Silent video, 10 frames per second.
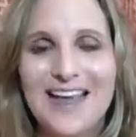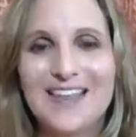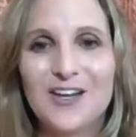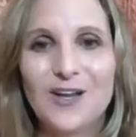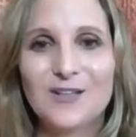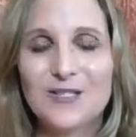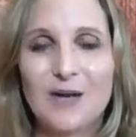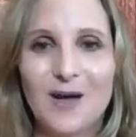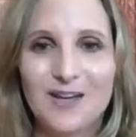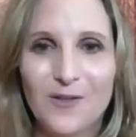And then also
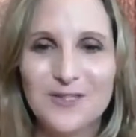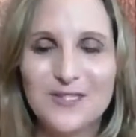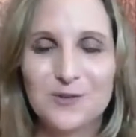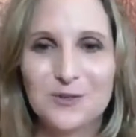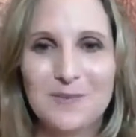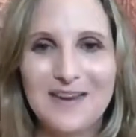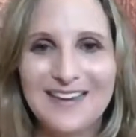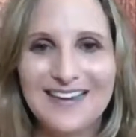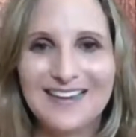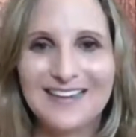I'm on all the social
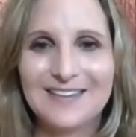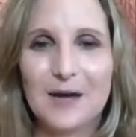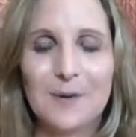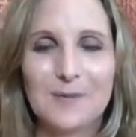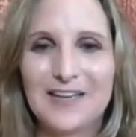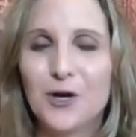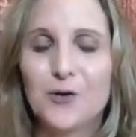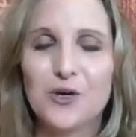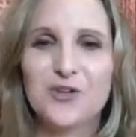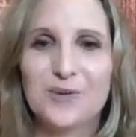media at
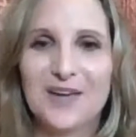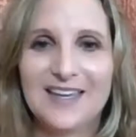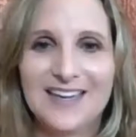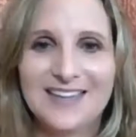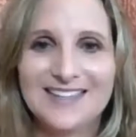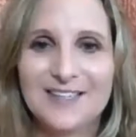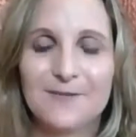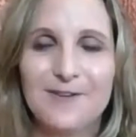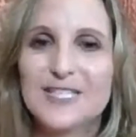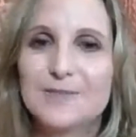Go Yoga Kids on
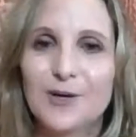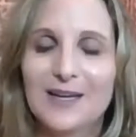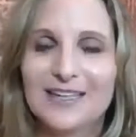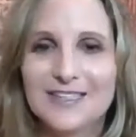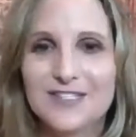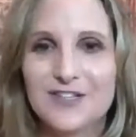Facebook and